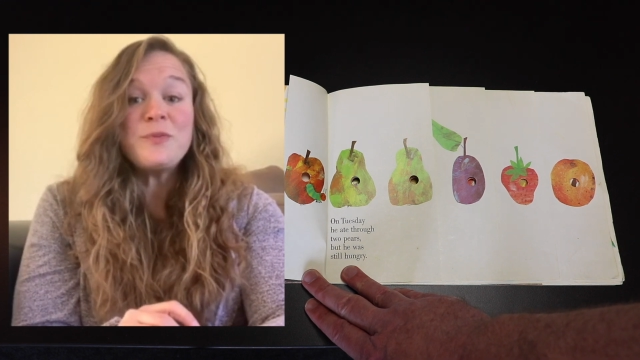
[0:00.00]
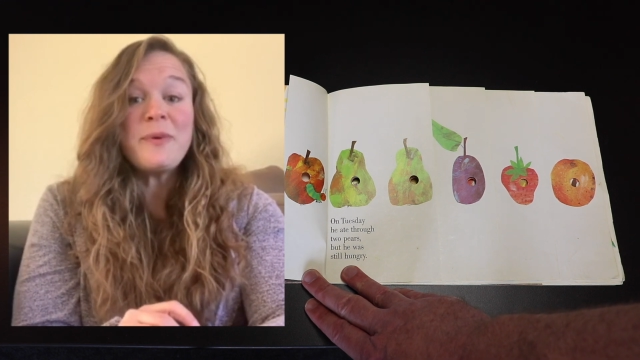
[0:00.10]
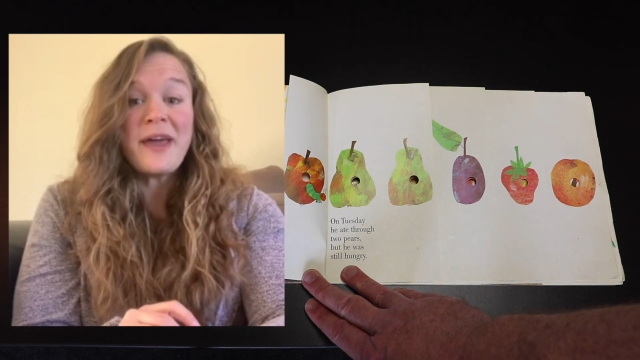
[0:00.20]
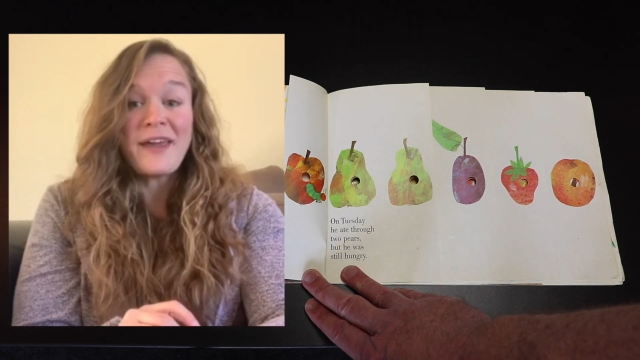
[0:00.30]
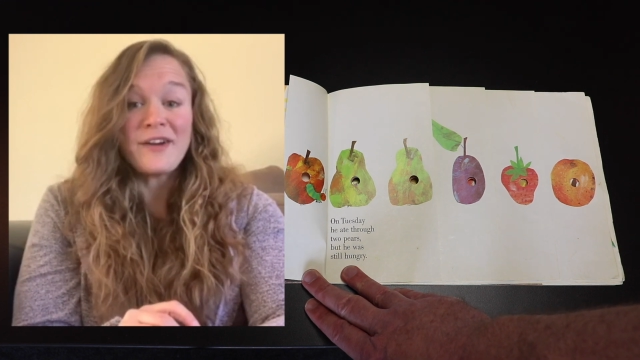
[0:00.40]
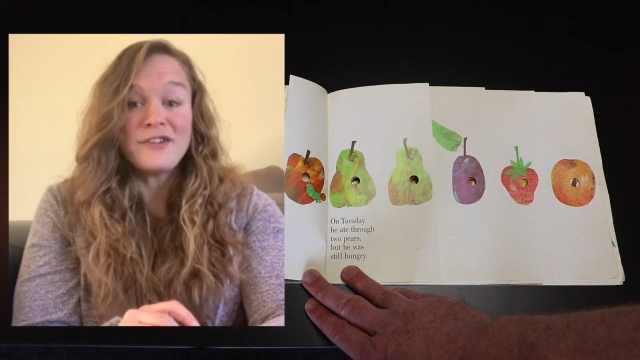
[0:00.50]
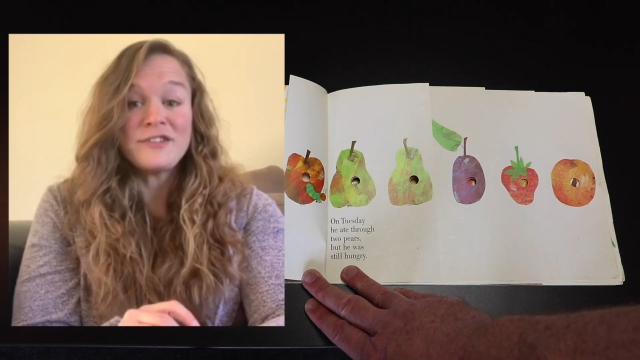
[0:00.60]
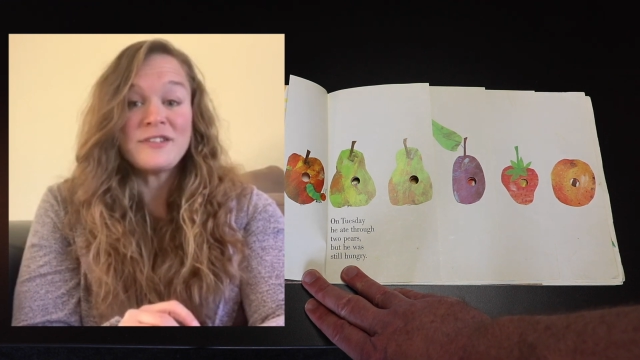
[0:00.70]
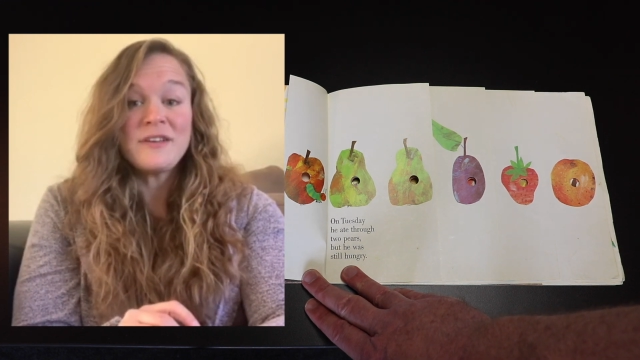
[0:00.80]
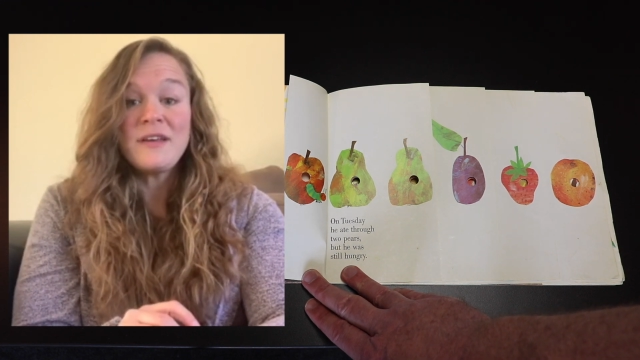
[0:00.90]
pears,
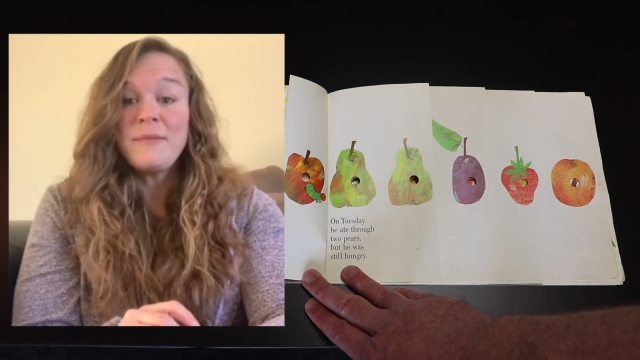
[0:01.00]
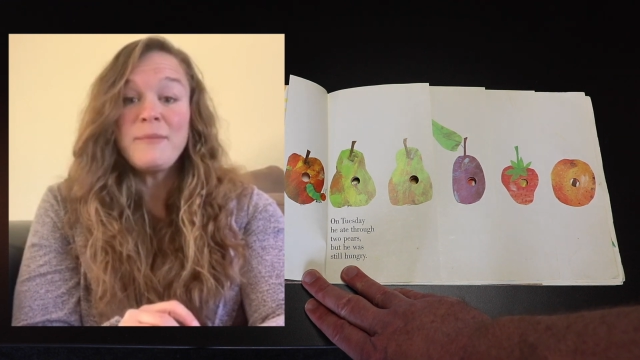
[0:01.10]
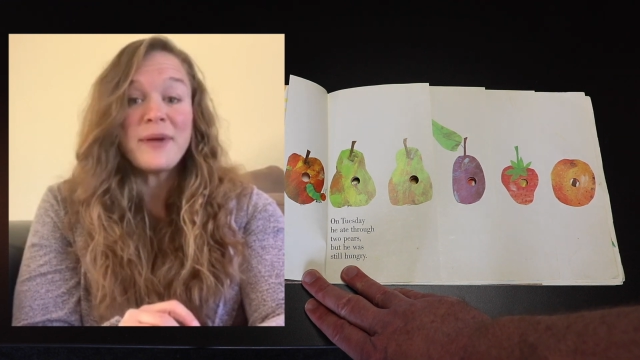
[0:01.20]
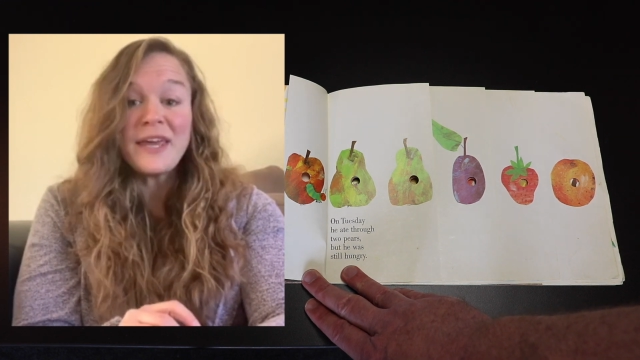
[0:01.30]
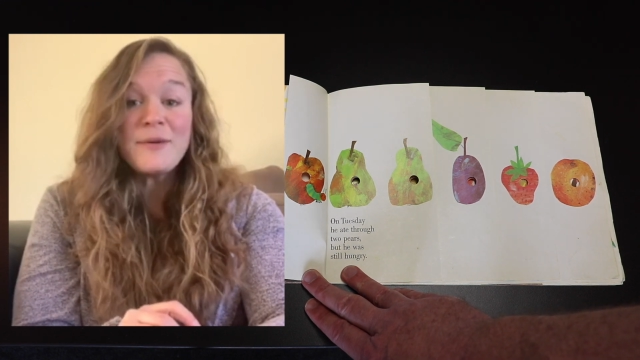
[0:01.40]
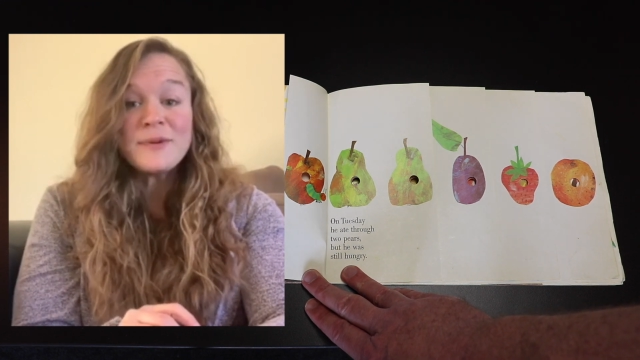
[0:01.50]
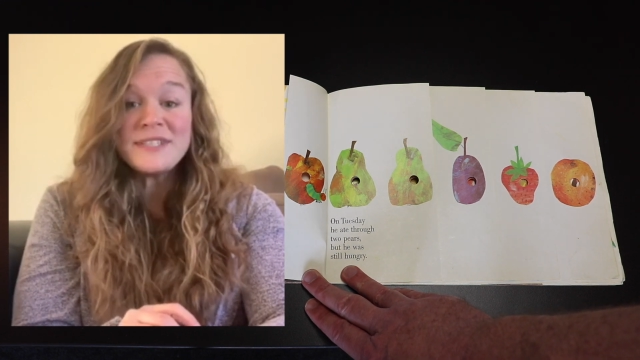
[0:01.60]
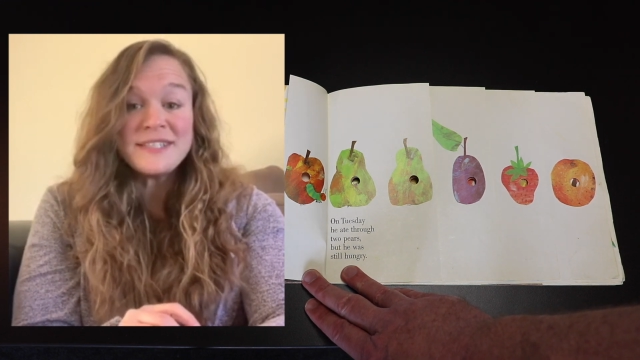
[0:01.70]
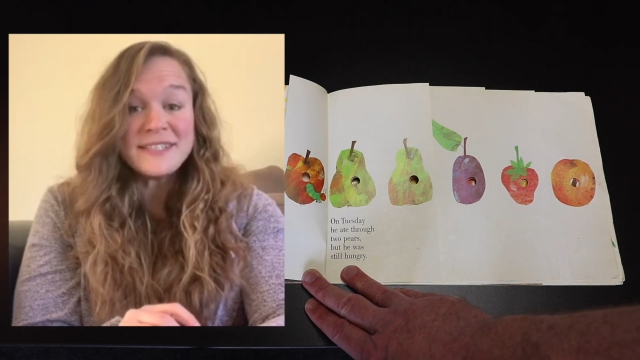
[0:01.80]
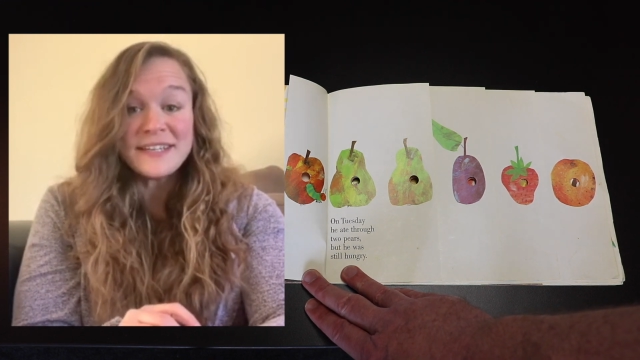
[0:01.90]
but he was
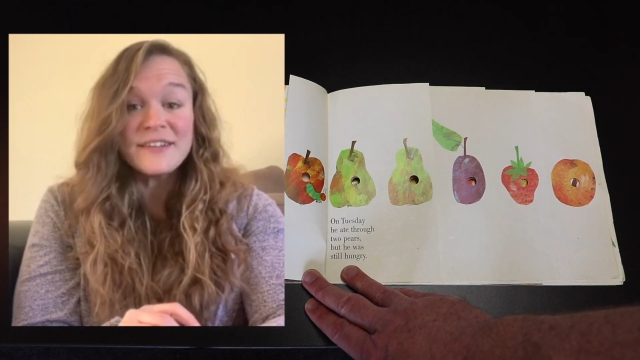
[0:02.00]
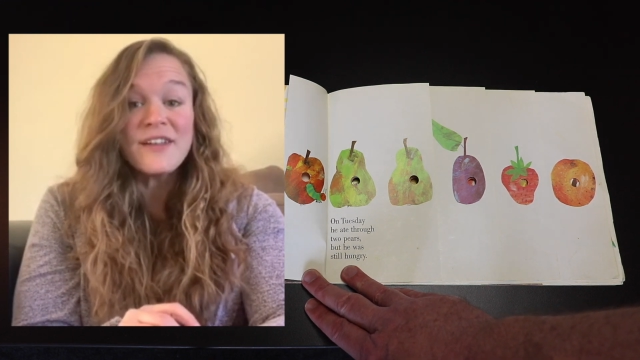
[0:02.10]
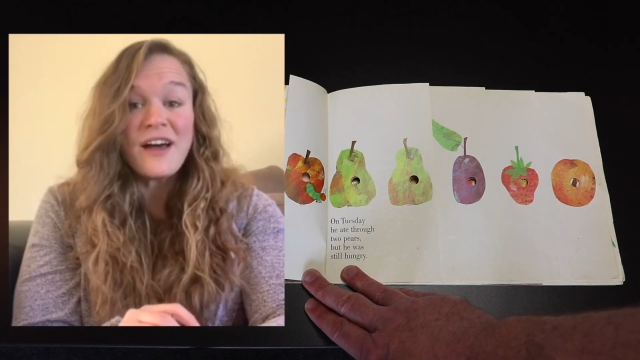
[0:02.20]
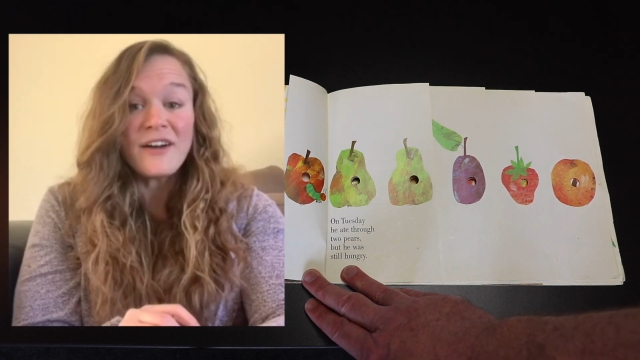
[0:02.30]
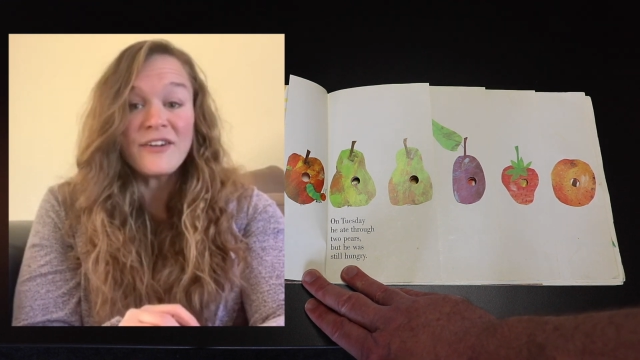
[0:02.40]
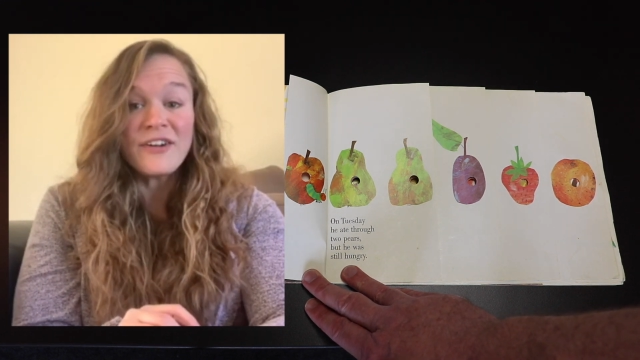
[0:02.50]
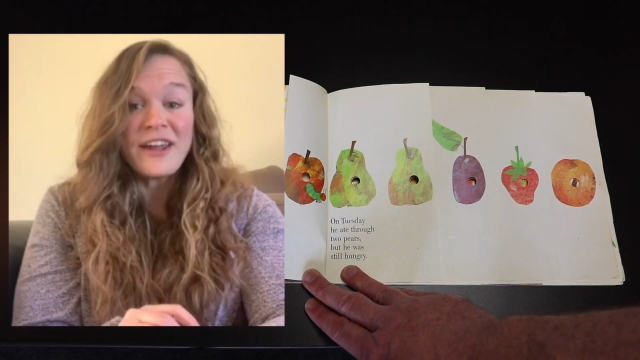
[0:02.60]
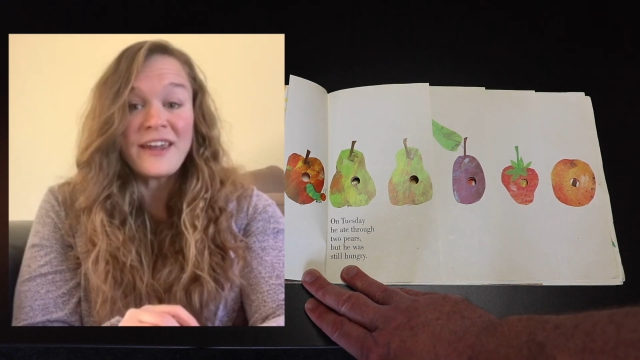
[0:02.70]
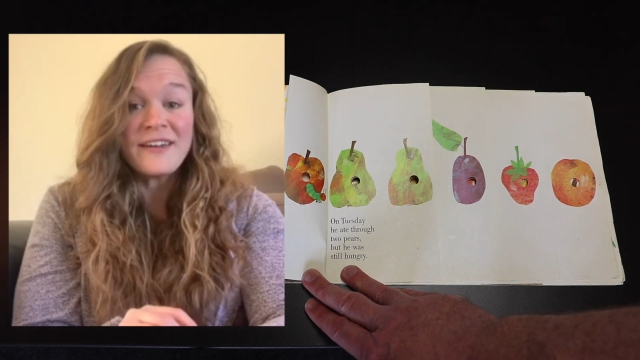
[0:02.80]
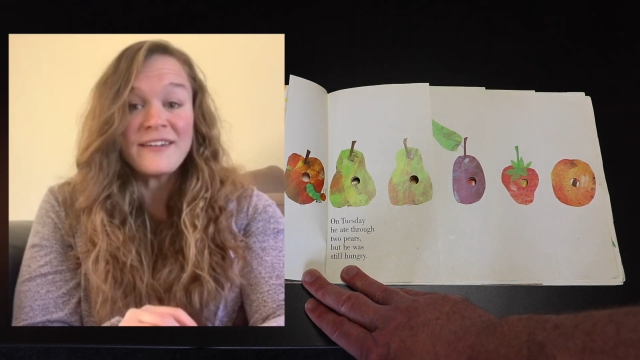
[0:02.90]
still hungry.